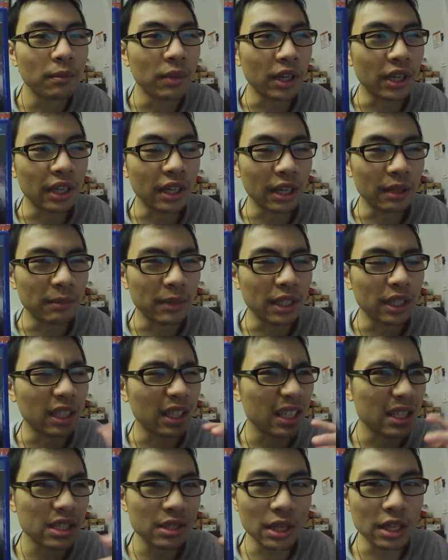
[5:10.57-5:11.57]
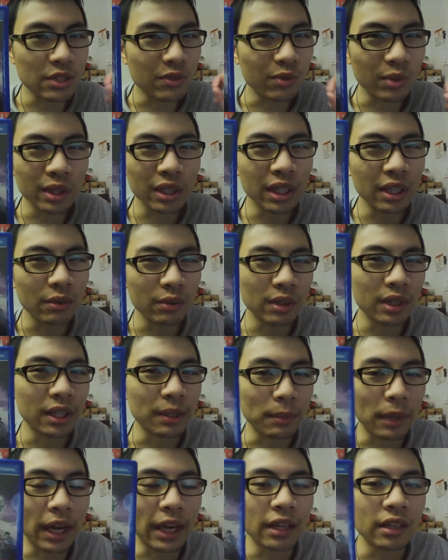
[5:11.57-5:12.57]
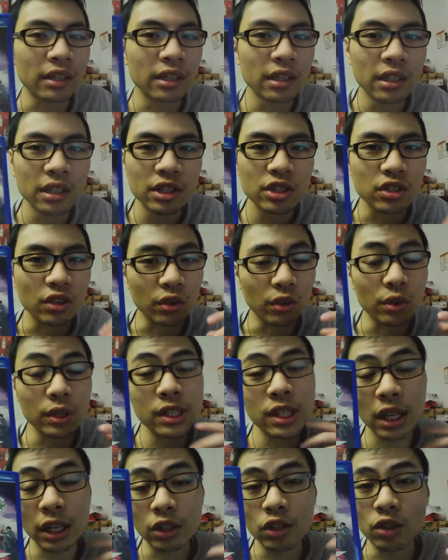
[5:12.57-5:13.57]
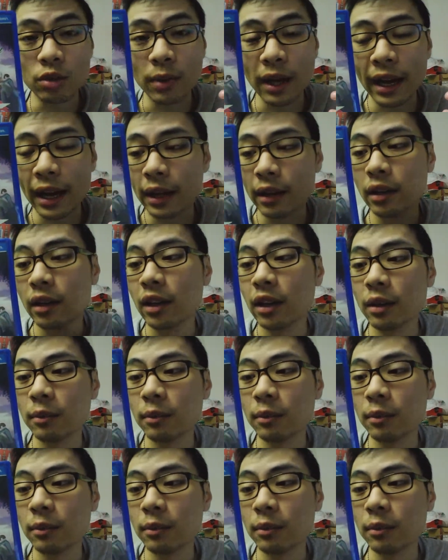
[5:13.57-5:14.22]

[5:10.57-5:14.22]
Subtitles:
but I mean it's really really minor, so it's not too bad.